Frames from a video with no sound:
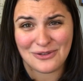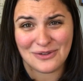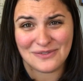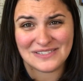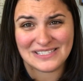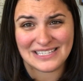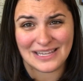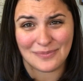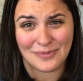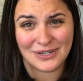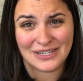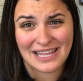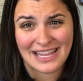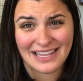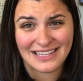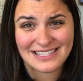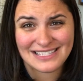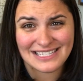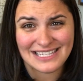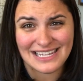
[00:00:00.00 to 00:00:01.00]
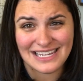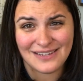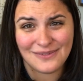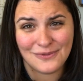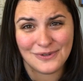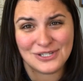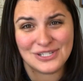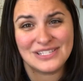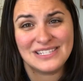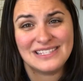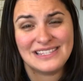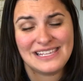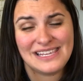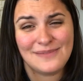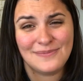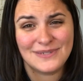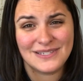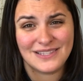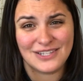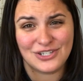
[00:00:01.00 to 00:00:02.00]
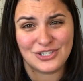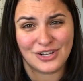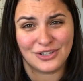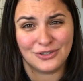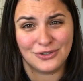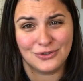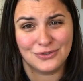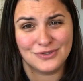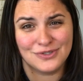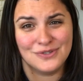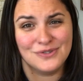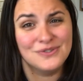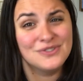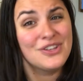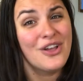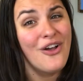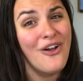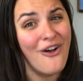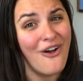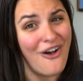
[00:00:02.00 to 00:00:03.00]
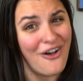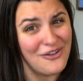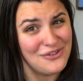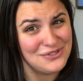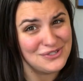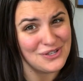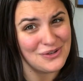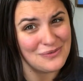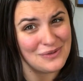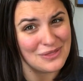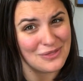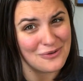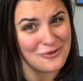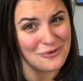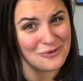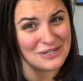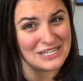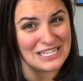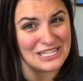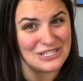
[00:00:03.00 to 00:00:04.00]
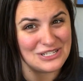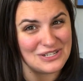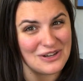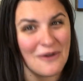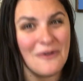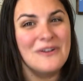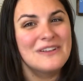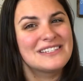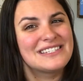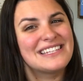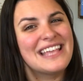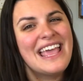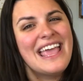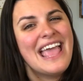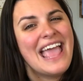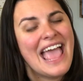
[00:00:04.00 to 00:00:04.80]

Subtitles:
You have Skipper Canteen, which is themed to the Jungle Cruise, also with corny jokes,